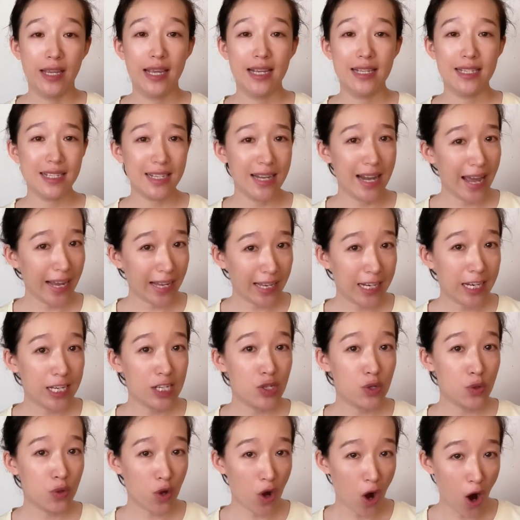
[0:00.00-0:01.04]
it's likely
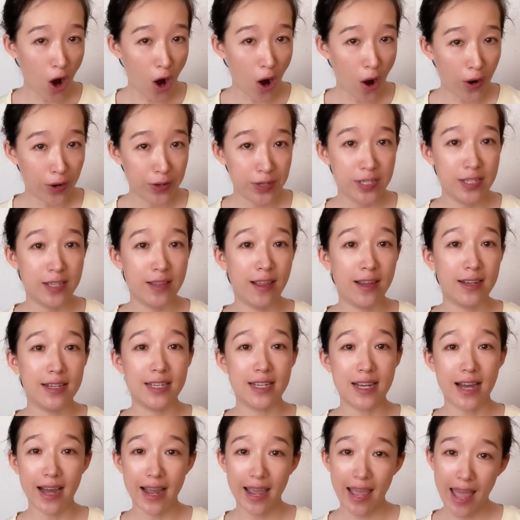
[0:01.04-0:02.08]
to cause the
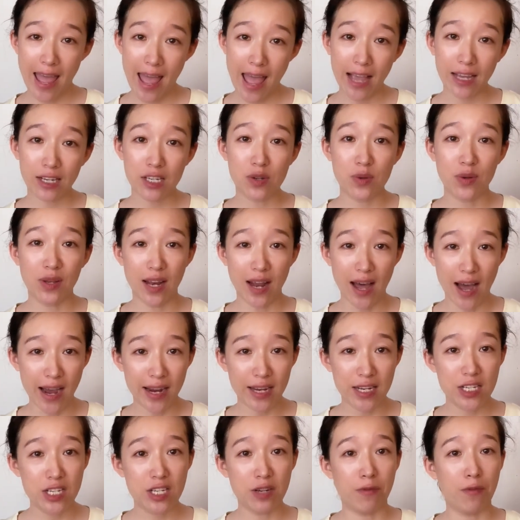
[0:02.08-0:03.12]
diagonal
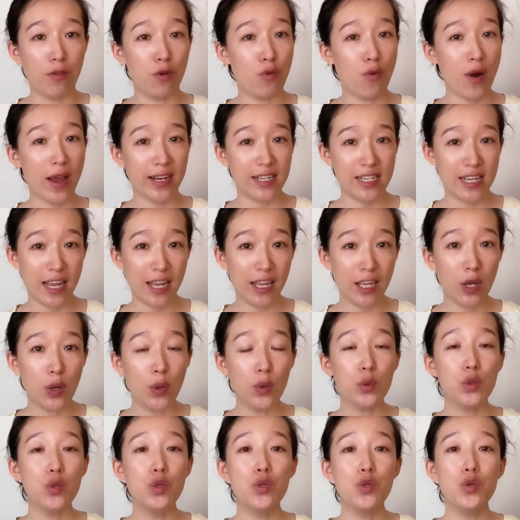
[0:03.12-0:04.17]
lines of the
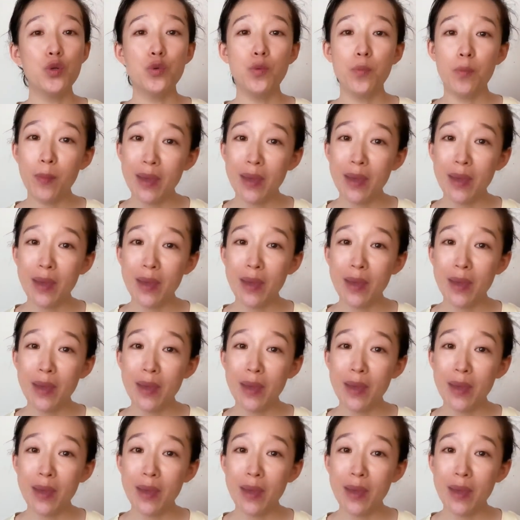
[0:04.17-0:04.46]
rectangle to